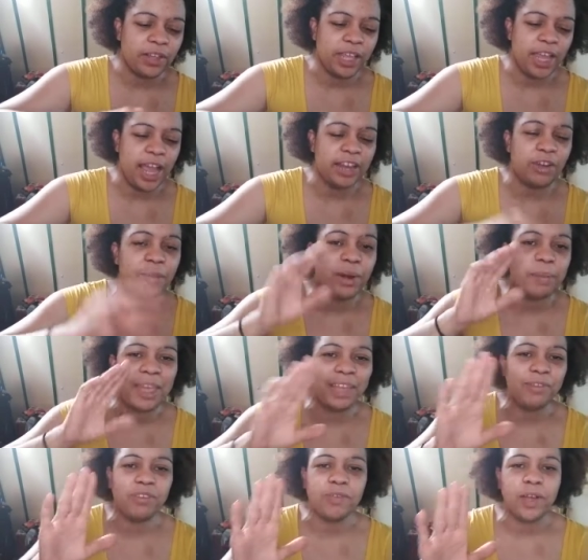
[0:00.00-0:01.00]
Like, I don't want to
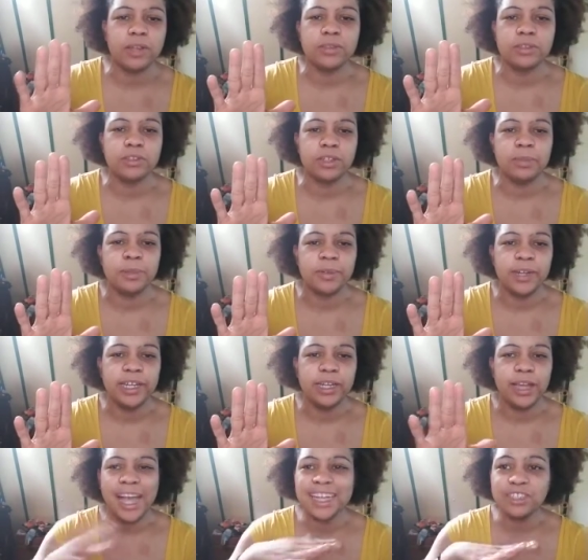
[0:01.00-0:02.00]
be involved in drama,
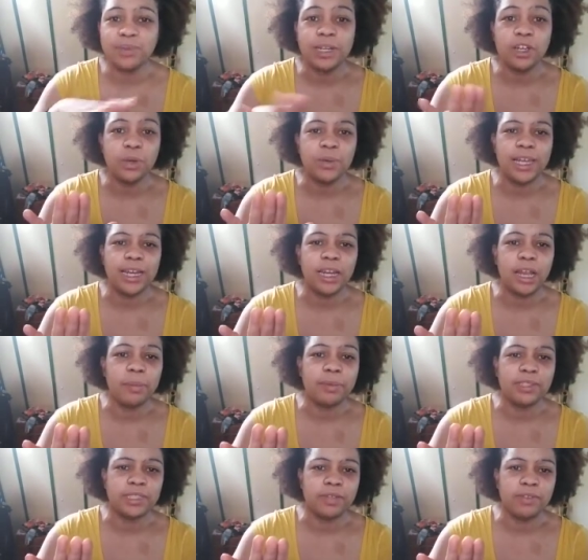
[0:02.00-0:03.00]
right? I just want to know
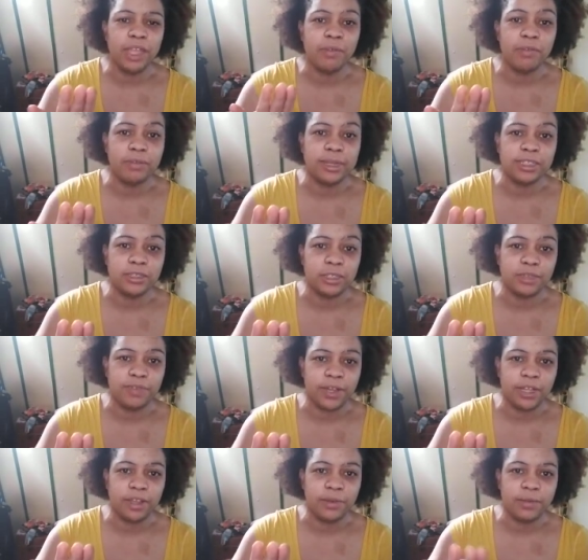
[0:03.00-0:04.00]
99% of the information that's
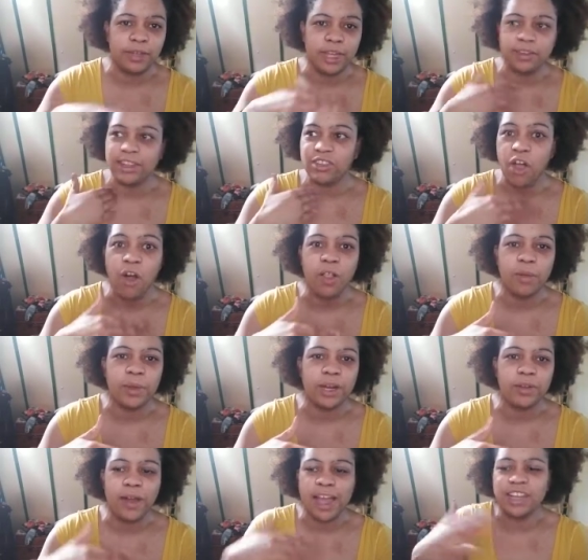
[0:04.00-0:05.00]
fucking going down. That's all I
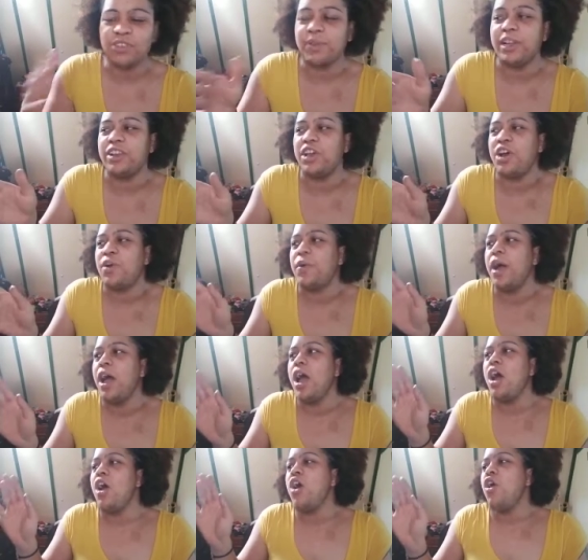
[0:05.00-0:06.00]
want to know. I just want to know
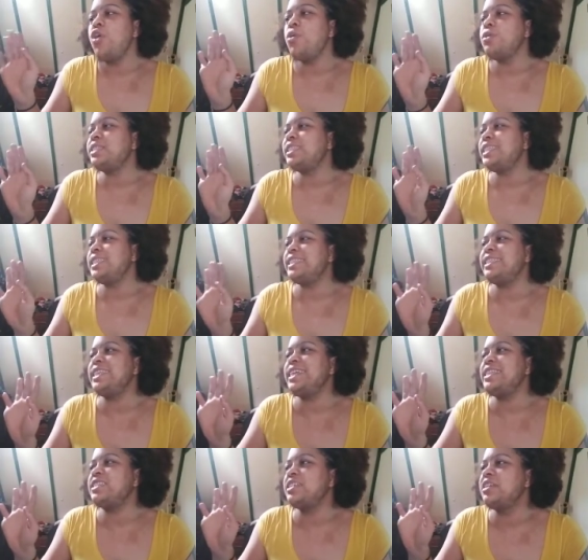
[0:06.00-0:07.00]
who
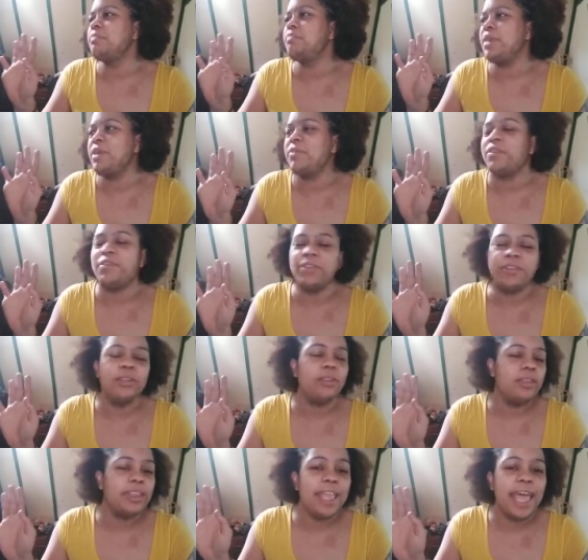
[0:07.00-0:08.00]
CC is gonna beat
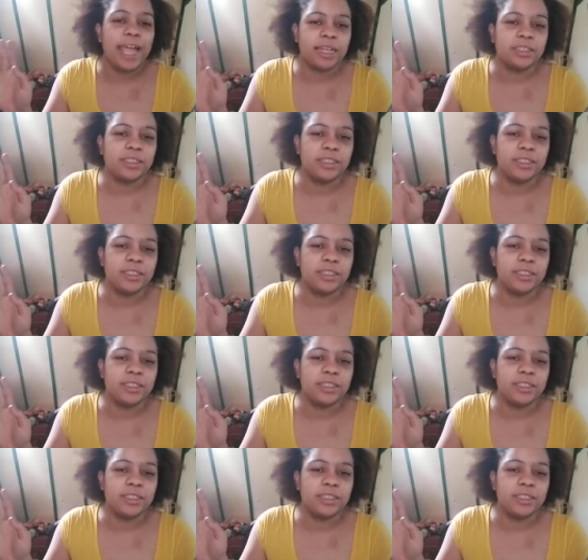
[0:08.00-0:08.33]
next.